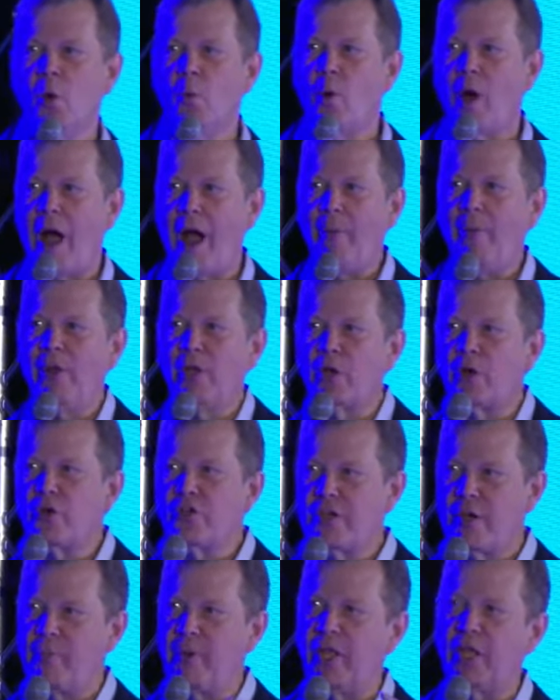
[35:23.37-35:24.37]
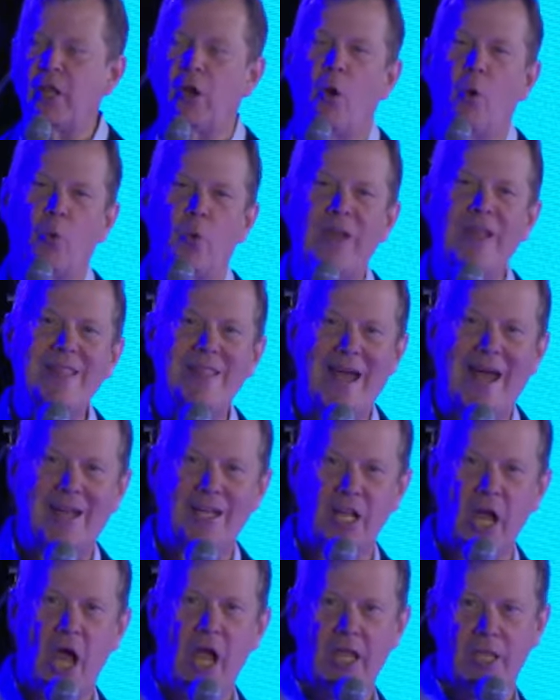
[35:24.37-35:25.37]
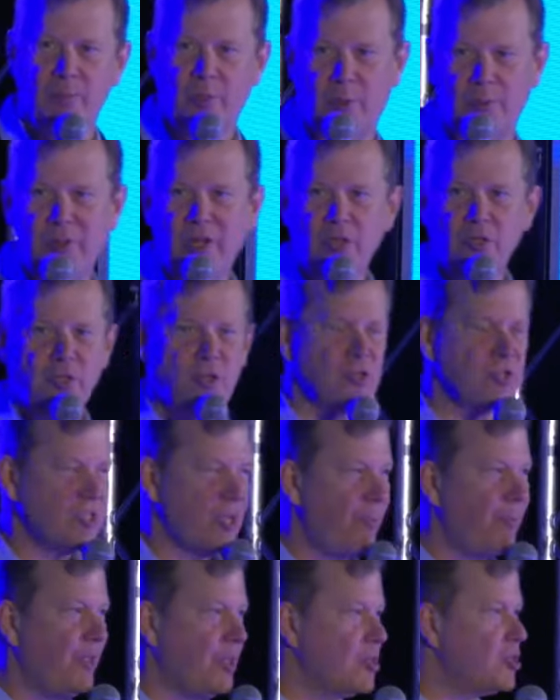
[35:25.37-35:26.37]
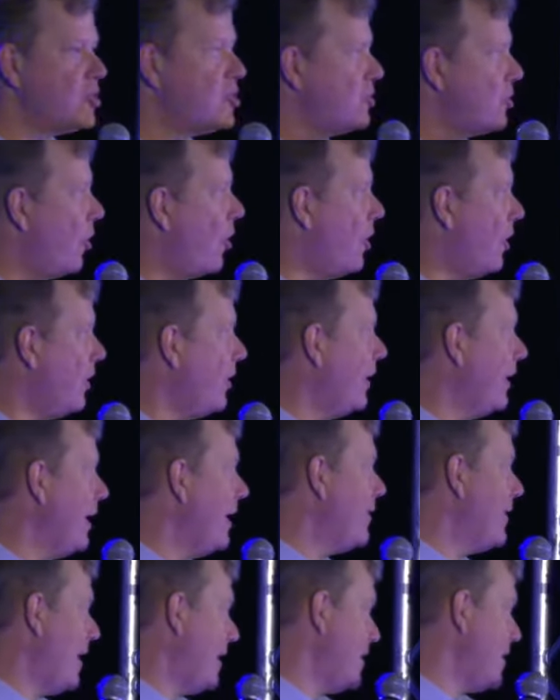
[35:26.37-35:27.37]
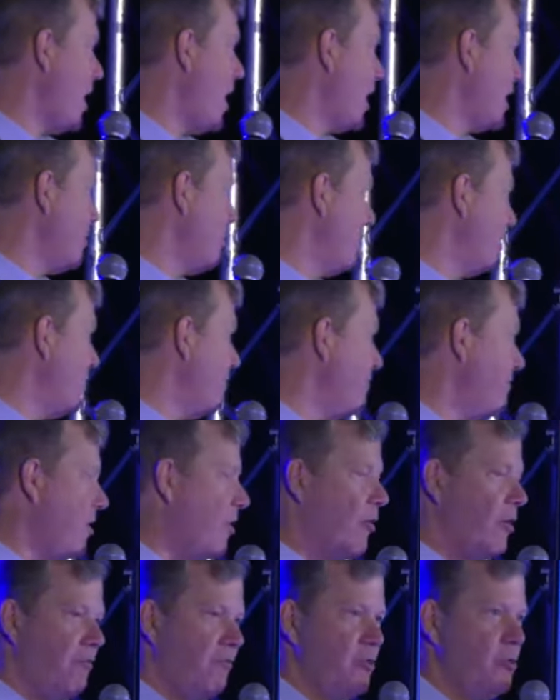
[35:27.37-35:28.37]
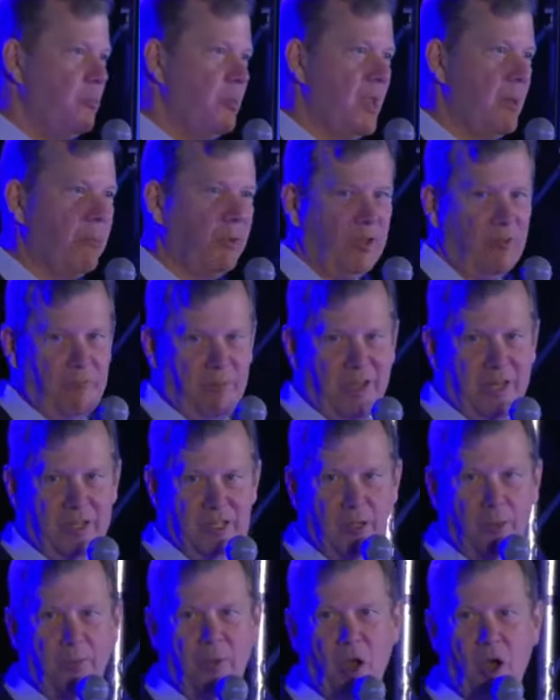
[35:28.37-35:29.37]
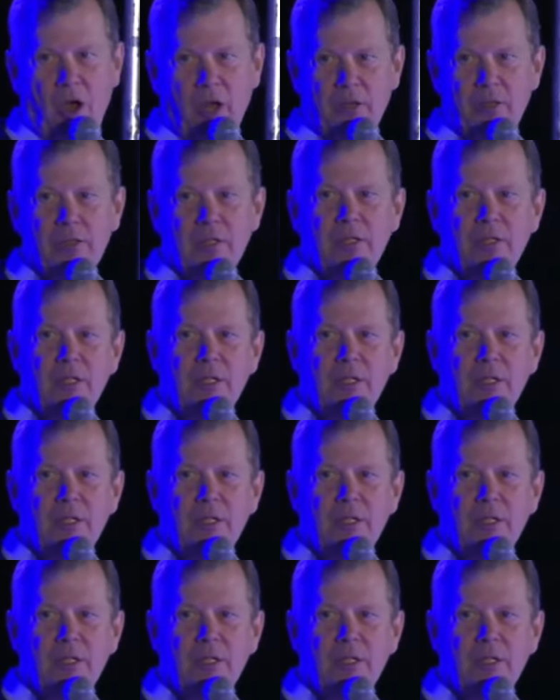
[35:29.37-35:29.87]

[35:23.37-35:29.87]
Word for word: Well, I would encourage everybody to go read that document because there's something startling in that document that very few people have picked up on.